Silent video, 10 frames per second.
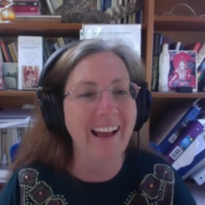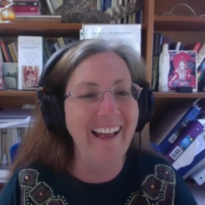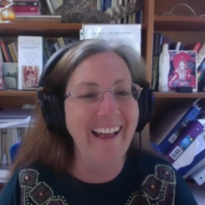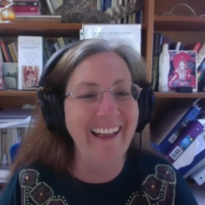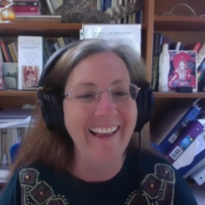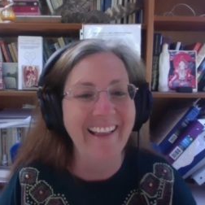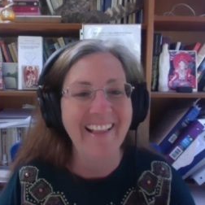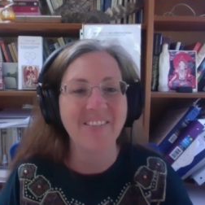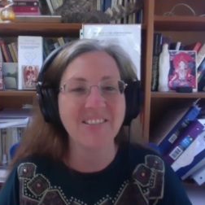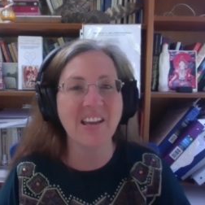
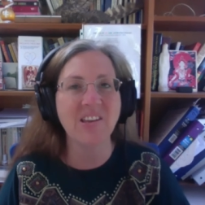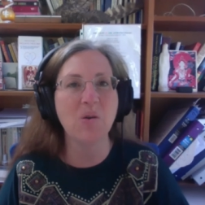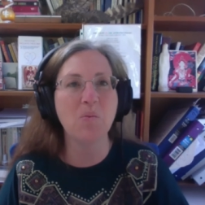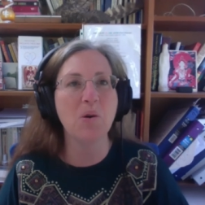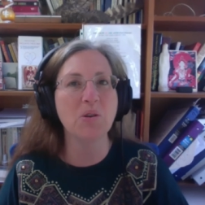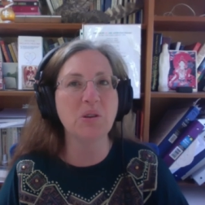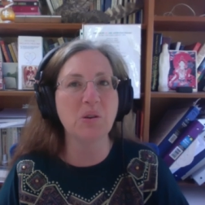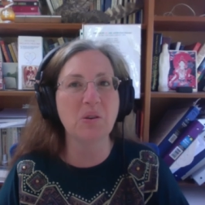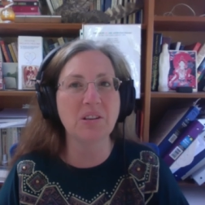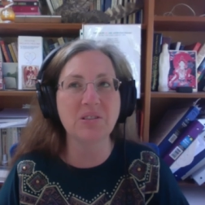It was like your personal
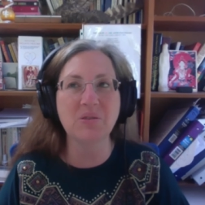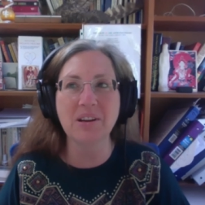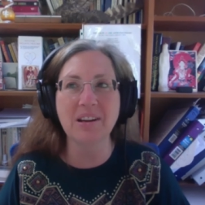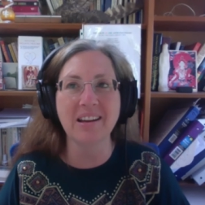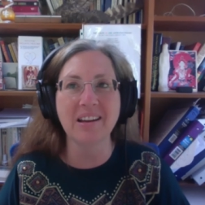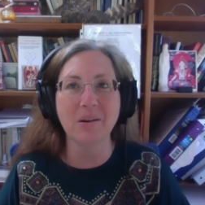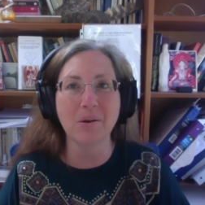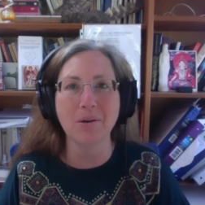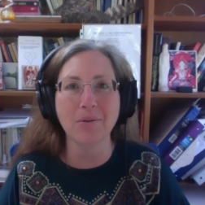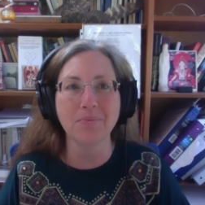crystal reading
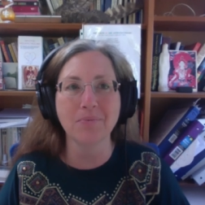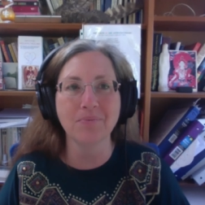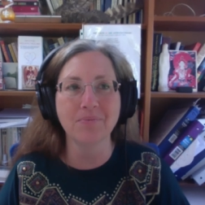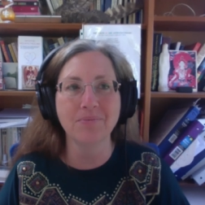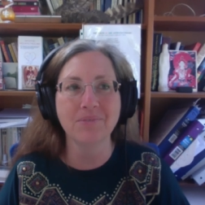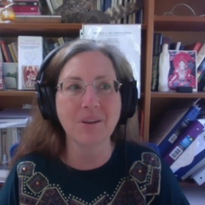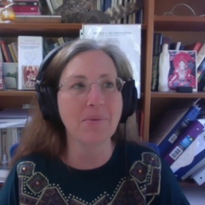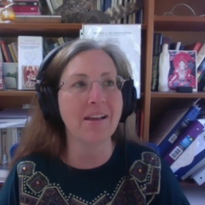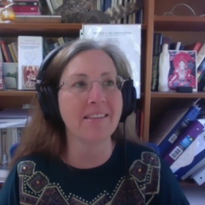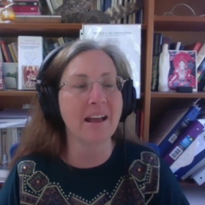or something
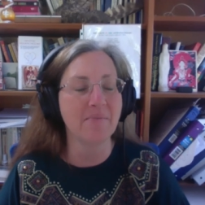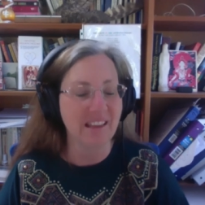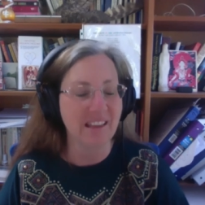like that.